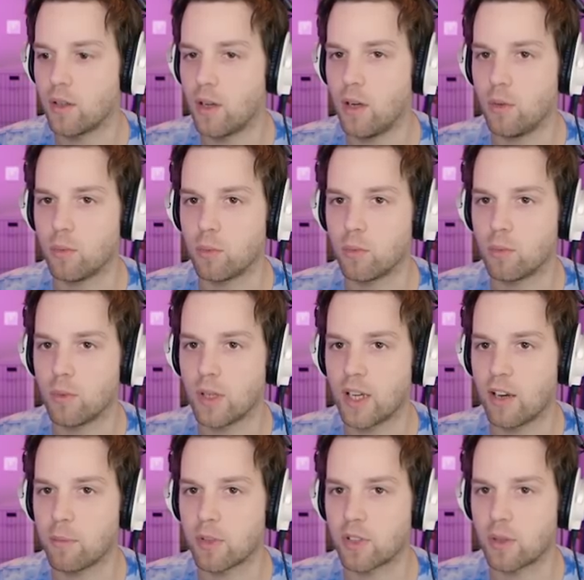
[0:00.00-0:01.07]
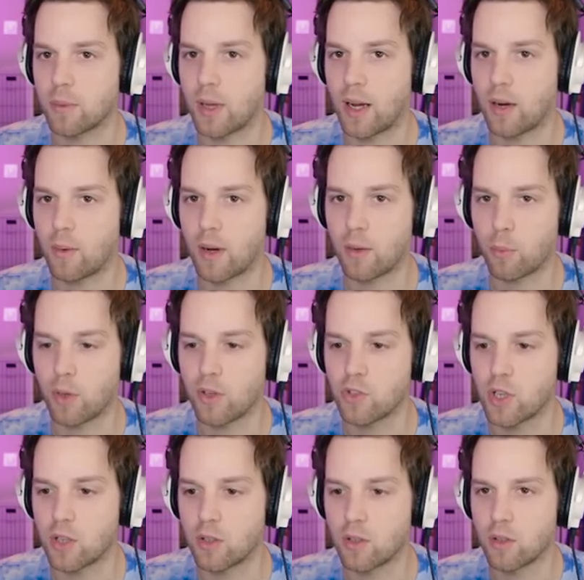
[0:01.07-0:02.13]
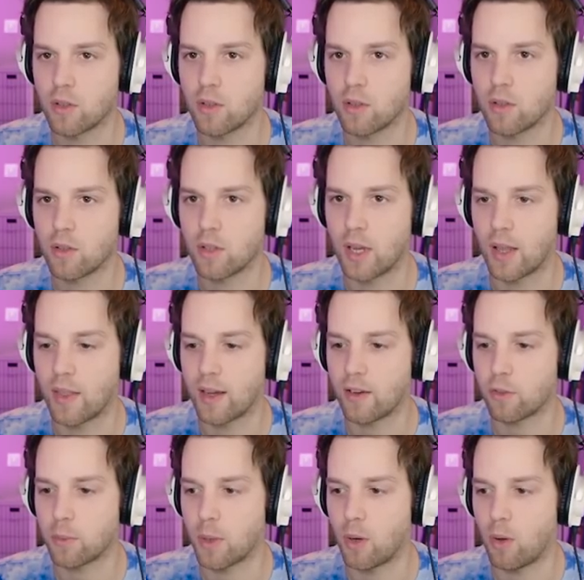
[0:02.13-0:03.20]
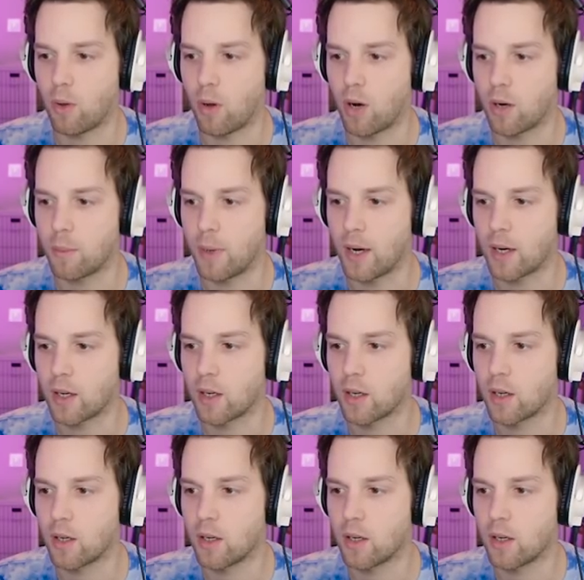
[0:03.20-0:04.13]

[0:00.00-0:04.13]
Oh, it gave me something. Now, how do I regen? Yeah, that gives me a whole heart back.